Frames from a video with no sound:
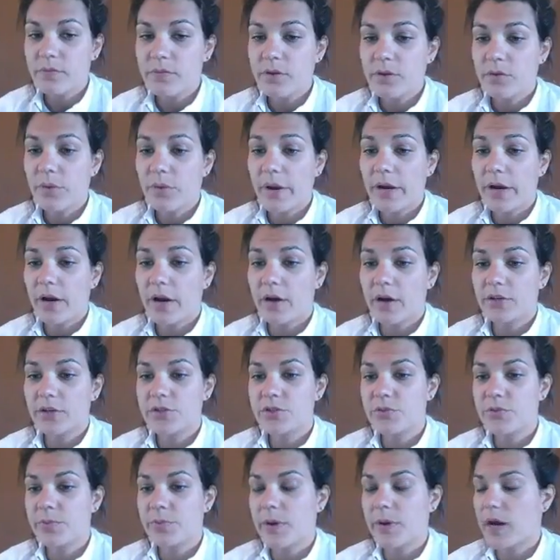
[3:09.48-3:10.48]
right? Our
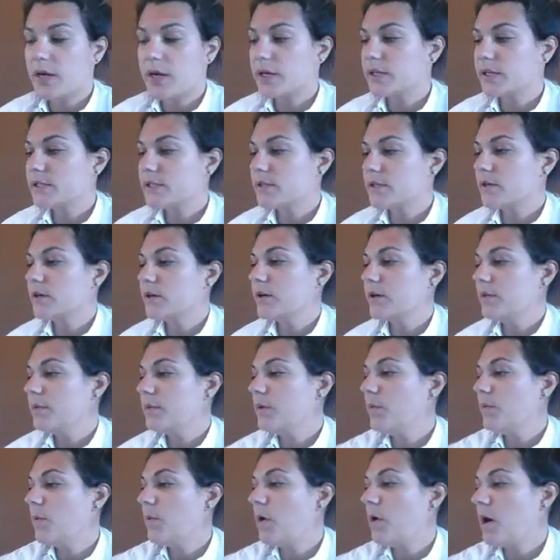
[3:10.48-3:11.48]
two products are going to
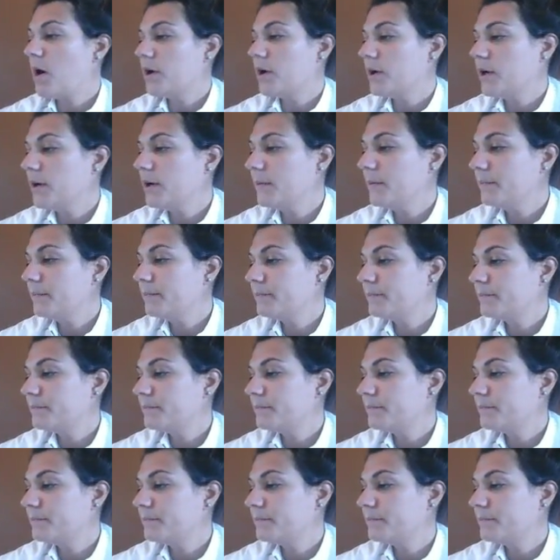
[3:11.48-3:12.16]
be water